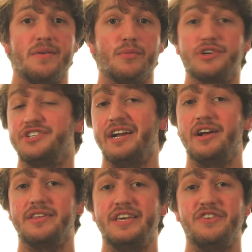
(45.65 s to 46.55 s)
More
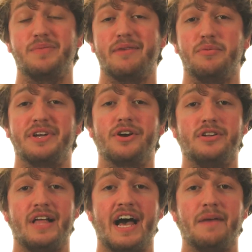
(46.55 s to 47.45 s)
generically, you've probably heard
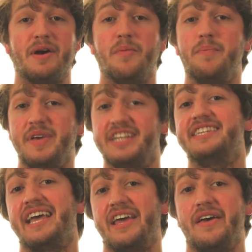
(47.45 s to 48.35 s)
a lot about big
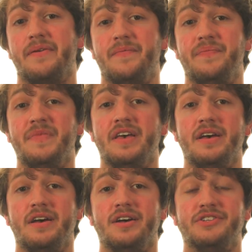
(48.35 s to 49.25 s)
data.
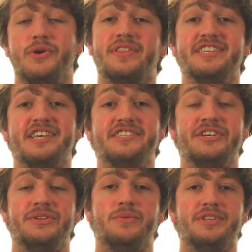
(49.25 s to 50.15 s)
During this
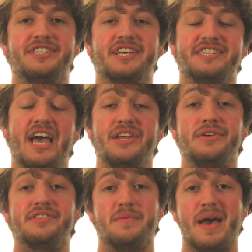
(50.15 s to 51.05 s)
lesson, we'll discuss how to
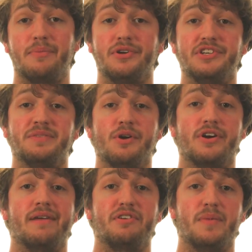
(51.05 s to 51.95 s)
use the MapReduce
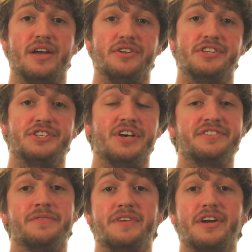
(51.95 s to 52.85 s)
programming model to solve
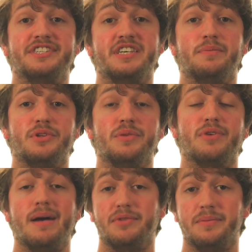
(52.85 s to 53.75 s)
some very simple
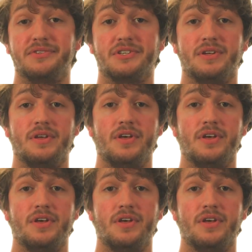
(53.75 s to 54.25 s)
problems.